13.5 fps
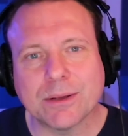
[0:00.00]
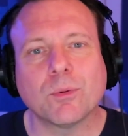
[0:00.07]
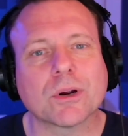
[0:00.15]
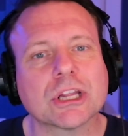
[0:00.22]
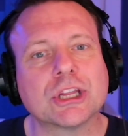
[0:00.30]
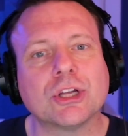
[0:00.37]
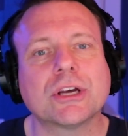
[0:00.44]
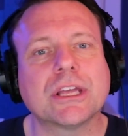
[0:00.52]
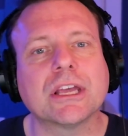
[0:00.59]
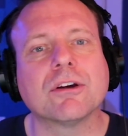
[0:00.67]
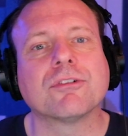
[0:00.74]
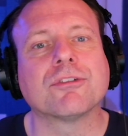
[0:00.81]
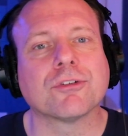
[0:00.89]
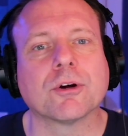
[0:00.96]
weren't looking
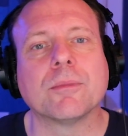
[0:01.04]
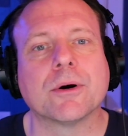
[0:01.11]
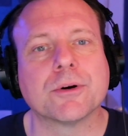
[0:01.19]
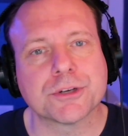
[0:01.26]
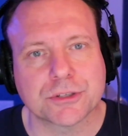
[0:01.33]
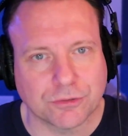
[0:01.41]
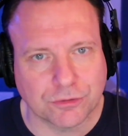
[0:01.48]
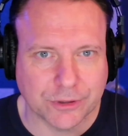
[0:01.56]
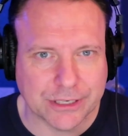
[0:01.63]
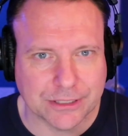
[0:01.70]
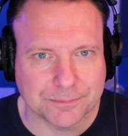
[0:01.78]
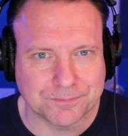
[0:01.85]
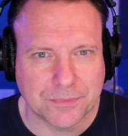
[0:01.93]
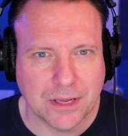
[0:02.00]
for emotional
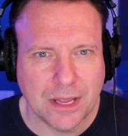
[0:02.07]
freedom.